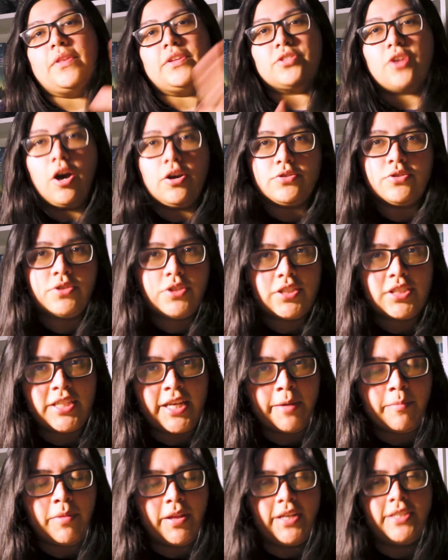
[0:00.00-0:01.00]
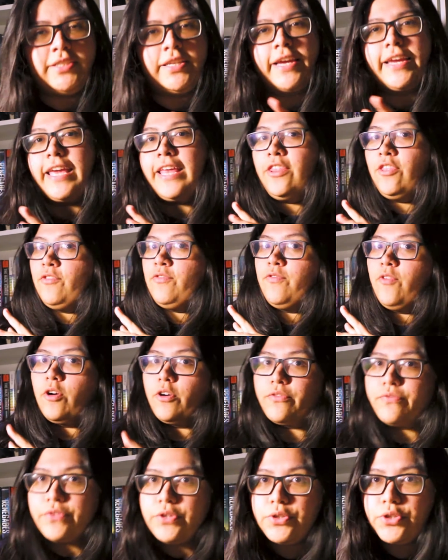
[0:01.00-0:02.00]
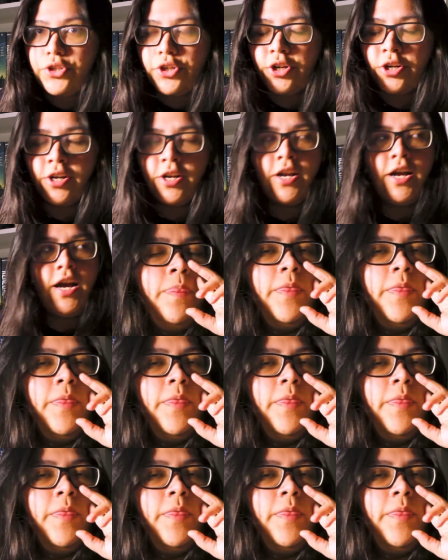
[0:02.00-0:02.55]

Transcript: this also does take place like in the far future.